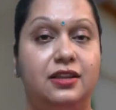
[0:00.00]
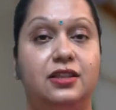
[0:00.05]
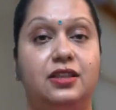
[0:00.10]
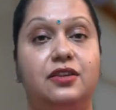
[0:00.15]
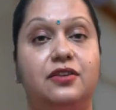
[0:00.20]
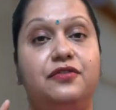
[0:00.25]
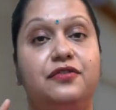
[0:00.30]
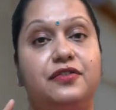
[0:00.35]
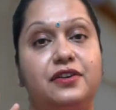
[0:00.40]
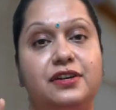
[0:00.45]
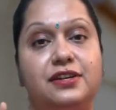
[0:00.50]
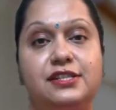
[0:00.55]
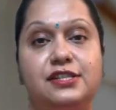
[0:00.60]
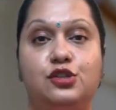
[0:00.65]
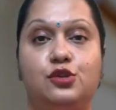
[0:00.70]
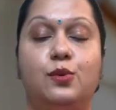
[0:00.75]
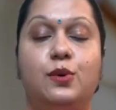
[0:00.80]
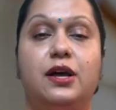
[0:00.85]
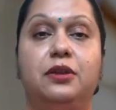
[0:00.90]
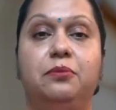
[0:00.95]
The first
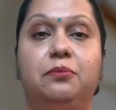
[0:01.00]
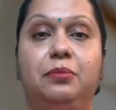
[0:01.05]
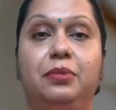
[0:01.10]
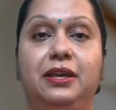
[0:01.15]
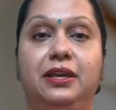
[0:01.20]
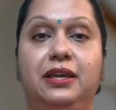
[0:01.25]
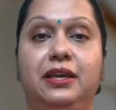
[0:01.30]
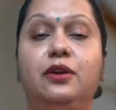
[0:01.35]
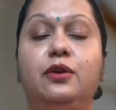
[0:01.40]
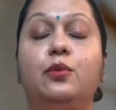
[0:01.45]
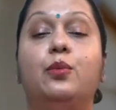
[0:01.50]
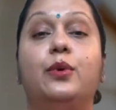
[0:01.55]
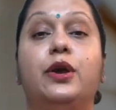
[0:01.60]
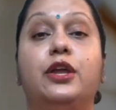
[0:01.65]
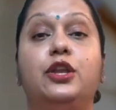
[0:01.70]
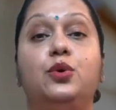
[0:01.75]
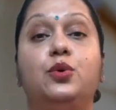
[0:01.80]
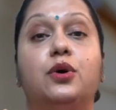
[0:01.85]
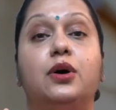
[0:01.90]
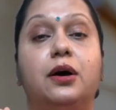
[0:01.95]
one being
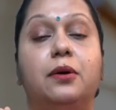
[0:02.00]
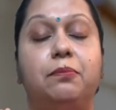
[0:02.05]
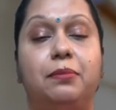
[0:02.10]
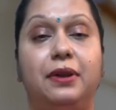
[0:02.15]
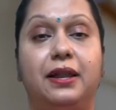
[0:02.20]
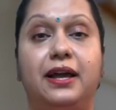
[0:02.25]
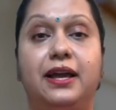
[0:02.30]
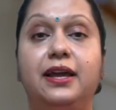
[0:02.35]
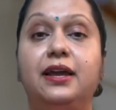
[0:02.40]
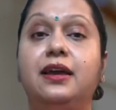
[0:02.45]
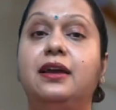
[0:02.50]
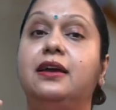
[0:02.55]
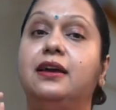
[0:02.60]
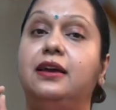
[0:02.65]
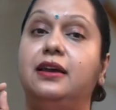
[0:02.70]
when you apply